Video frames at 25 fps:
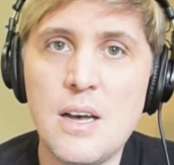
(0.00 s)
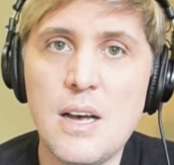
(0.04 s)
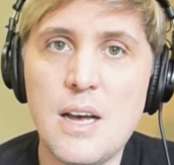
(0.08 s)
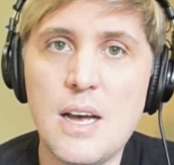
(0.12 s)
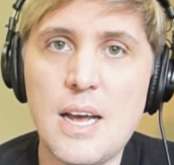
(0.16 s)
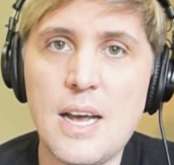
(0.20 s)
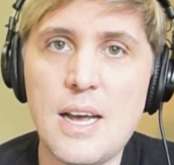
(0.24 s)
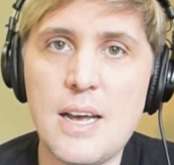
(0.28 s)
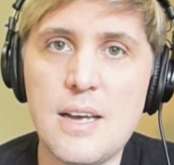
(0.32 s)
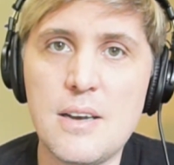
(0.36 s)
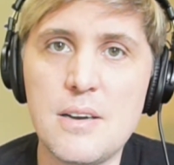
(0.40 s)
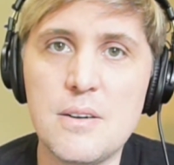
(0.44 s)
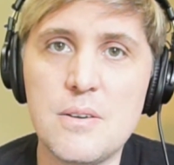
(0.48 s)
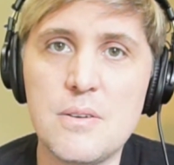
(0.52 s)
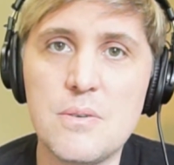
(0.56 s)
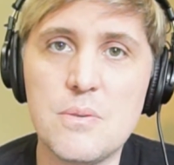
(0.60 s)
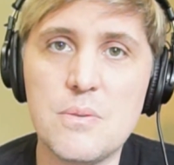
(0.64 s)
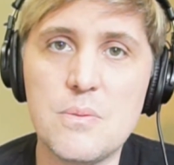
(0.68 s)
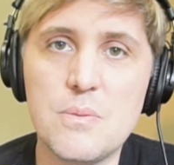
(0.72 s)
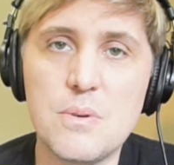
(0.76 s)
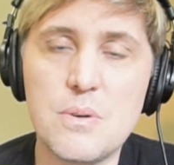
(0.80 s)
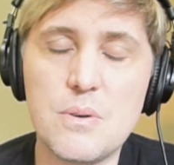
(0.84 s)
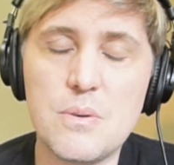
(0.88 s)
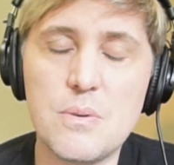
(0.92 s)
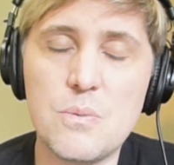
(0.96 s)
And
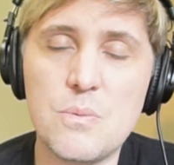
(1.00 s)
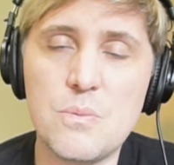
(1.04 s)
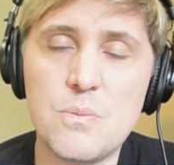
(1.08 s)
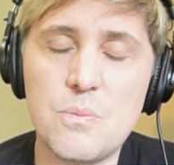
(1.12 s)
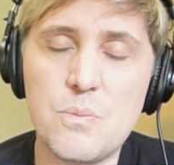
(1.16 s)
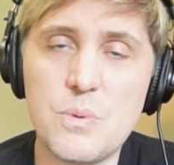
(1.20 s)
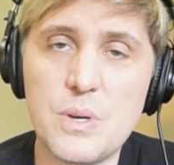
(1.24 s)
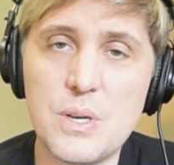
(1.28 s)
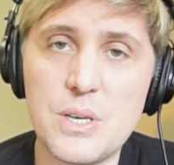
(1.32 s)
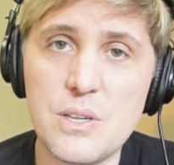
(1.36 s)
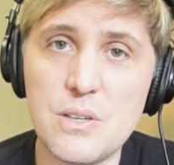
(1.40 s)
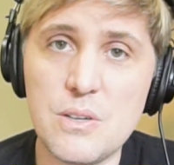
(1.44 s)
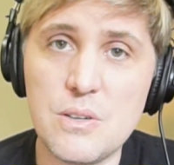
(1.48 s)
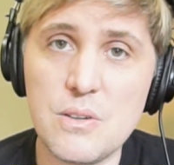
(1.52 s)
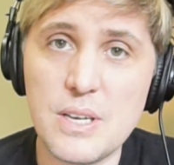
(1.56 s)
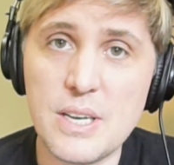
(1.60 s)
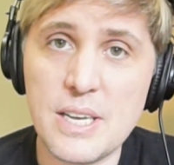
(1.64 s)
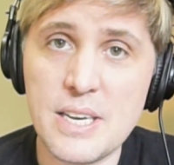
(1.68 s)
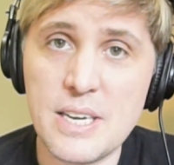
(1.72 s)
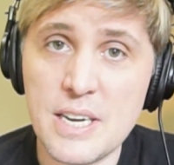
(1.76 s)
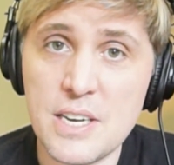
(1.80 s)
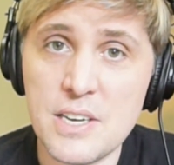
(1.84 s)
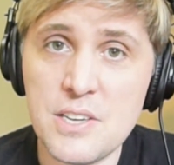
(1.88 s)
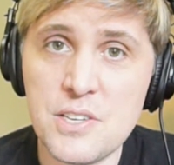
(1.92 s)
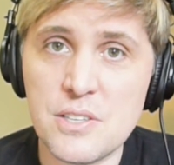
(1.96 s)
will
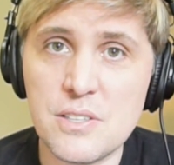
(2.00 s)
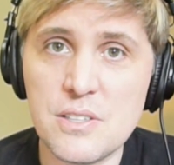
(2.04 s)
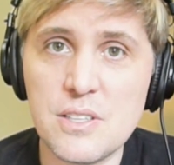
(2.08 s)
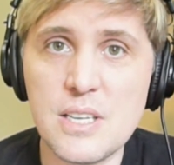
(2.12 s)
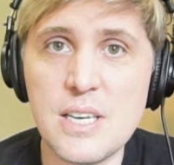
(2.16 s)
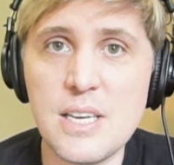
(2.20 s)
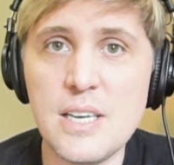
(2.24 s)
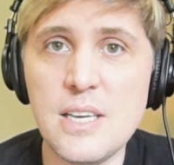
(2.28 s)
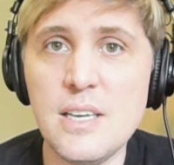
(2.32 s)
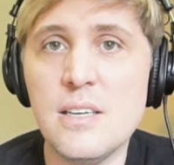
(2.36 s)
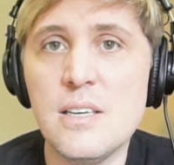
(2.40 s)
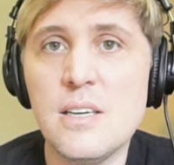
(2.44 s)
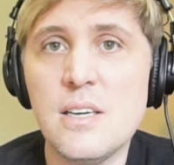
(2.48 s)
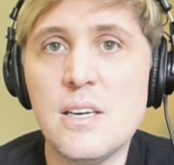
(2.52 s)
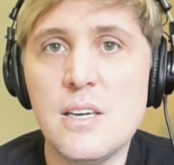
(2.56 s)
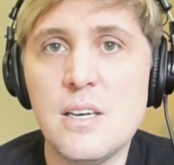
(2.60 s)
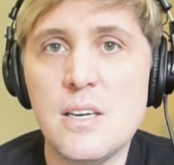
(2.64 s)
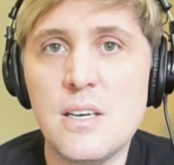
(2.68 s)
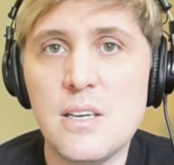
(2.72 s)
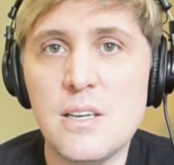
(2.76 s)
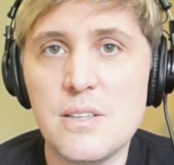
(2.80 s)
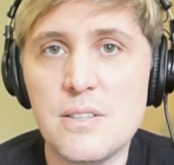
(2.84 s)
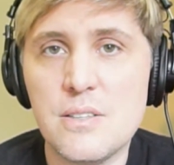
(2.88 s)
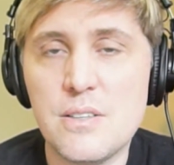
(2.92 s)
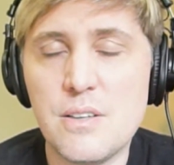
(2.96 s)
initially,
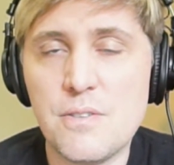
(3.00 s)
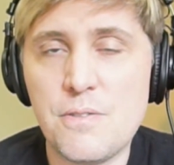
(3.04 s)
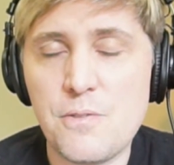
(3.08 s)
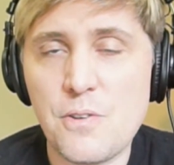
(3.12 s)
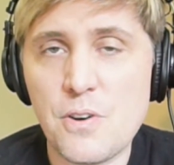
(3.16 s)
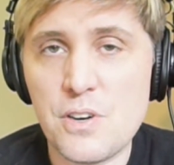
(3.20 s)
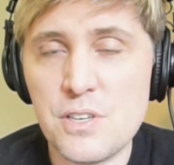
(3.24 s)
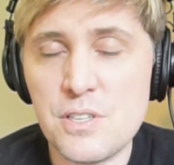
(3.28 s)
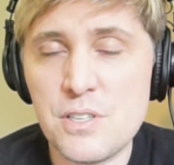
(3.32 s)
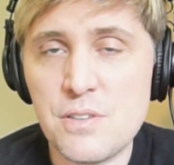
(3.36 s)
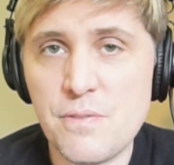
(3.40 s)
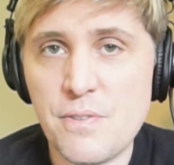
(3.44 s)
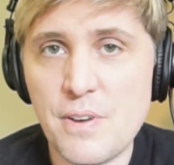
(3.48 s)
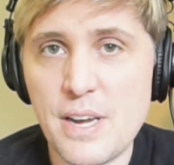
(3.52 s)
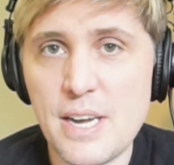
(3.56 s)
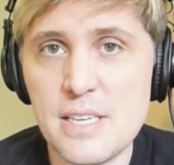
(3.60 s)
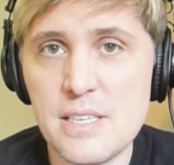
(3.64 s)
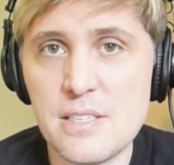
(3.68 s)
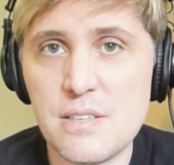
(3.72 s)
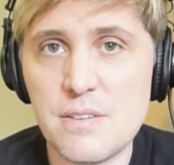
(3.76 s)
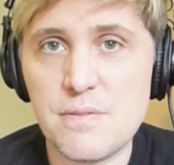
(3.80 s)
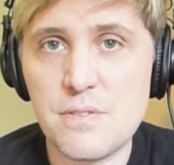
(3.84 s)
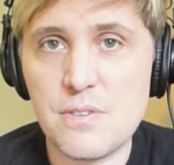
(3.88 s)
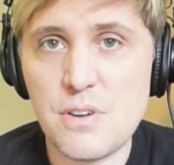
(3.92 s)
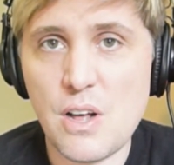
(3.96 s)
the first
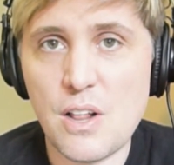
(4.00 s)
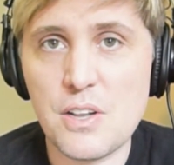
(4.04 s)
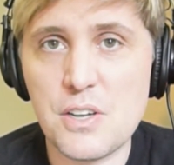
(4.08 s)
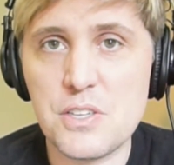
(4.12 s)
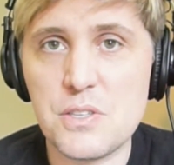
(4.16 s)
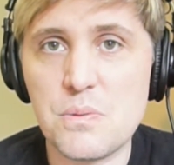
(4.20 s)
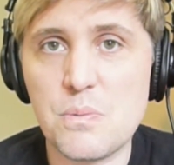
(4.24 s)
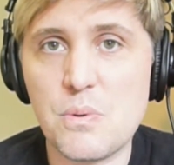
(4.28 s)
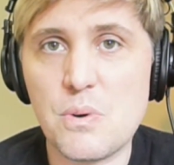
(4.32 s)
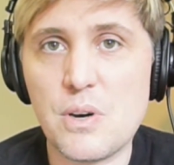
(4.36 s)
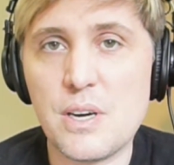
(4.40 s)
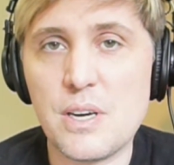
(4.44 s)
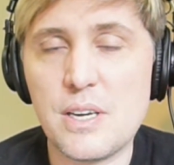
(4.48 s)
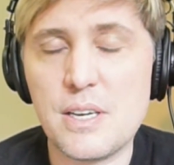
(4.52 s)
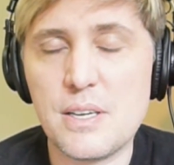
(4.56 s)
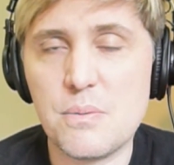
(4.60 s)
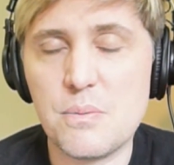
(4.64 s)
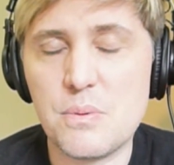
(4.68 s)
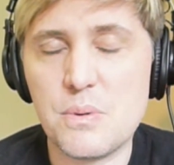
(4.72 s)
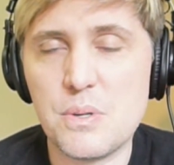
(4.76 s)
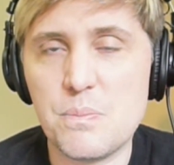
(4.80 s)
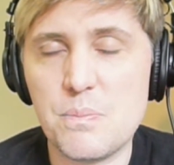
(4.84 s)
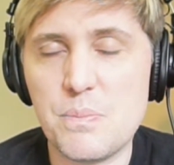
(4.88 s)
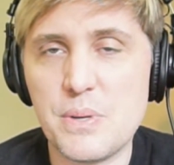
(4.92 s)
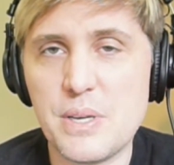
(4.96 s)
phase of knowledge work, it
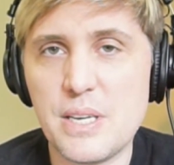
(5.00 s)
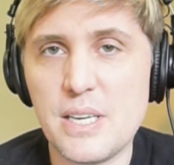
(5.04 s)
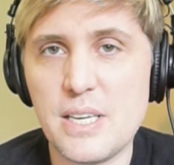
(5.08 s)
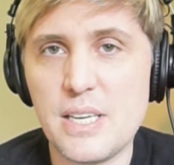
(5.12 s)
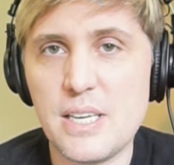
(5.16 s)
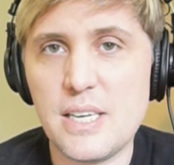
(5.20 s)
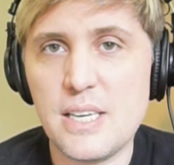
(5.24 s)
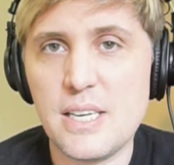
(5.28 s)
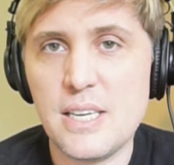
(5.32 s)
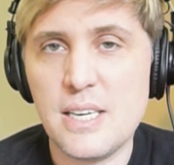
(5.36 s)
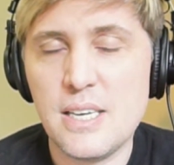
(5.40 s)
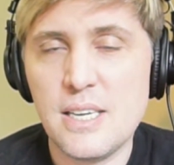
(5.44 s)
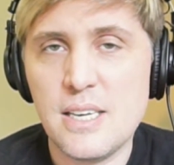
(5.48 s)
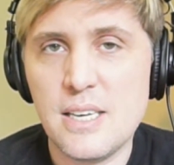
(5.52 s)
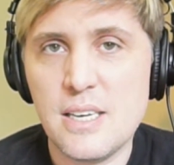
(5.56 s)
will be